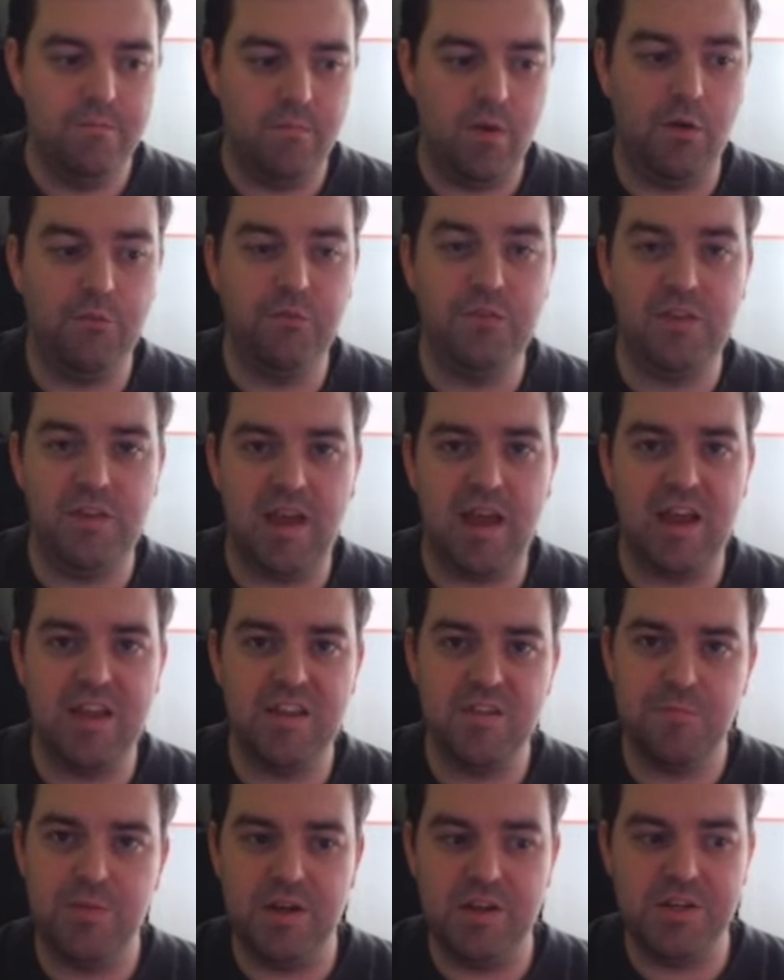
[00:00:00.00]
Obviously it
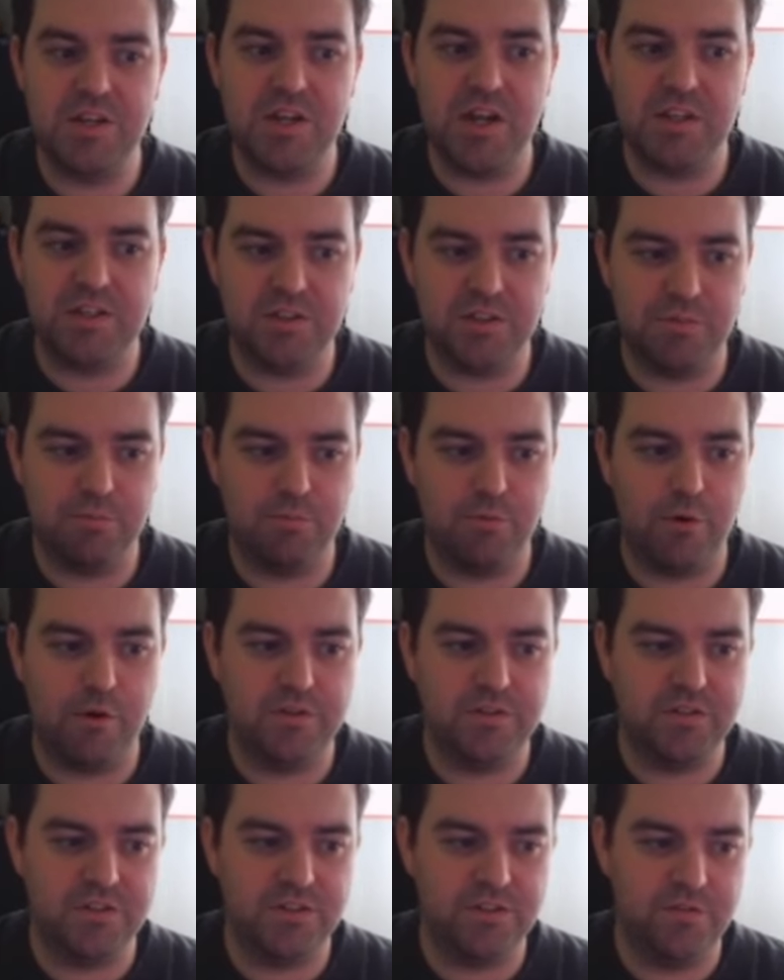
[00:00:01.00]
has been a challenging
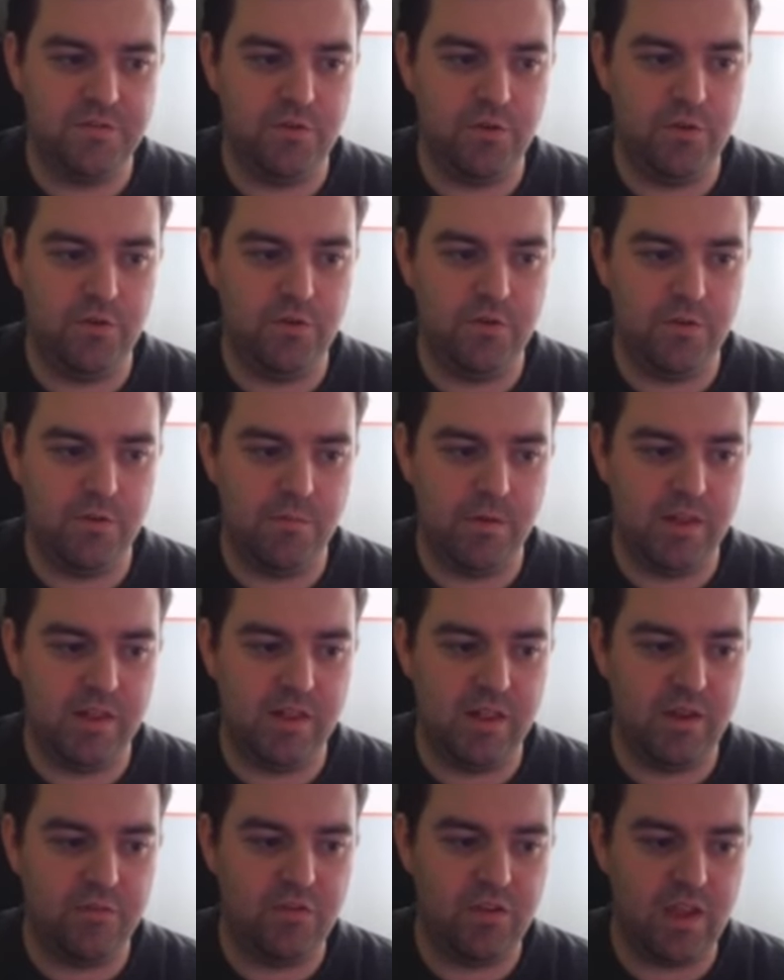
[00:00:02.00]
process for them, and
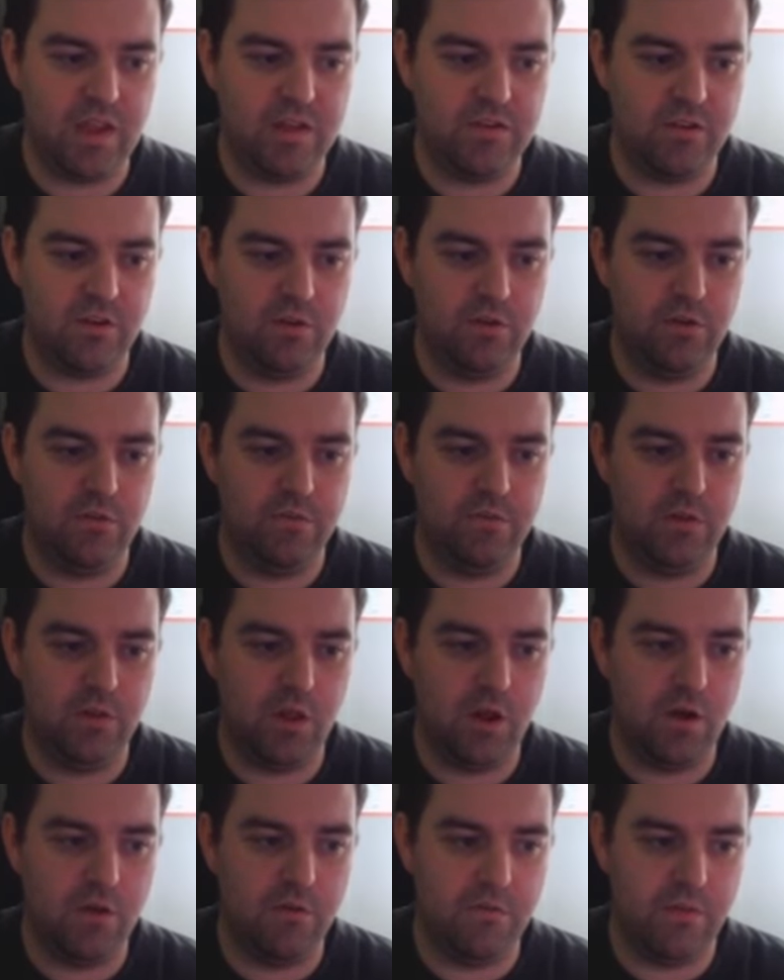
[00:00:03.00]
they've said an awful
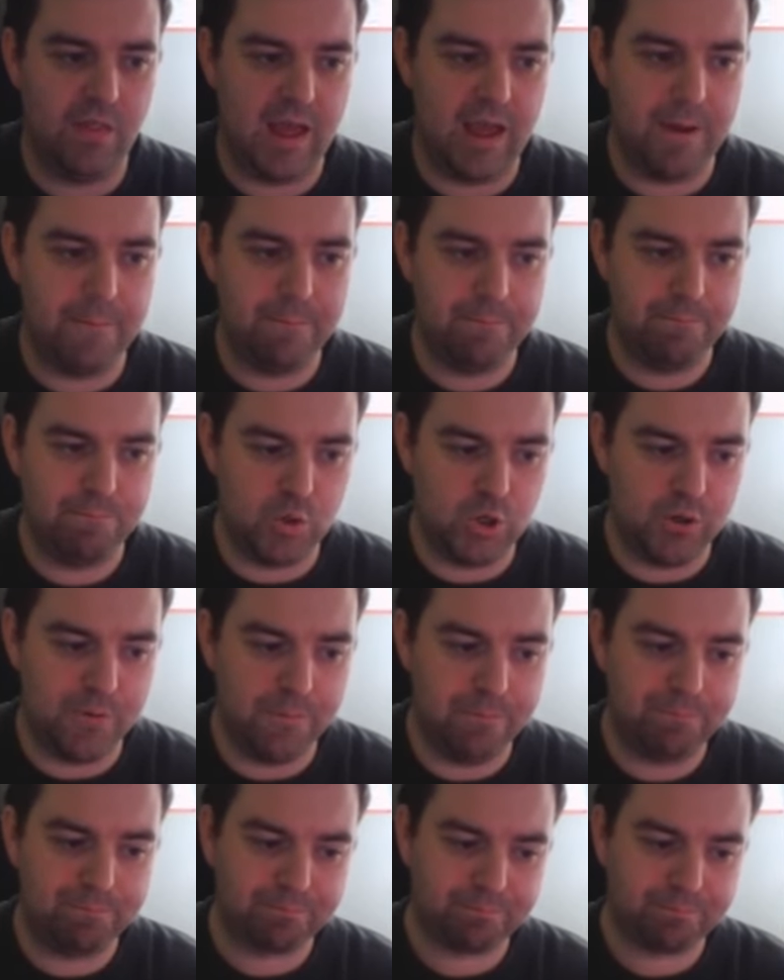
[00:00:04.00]
lot of that, but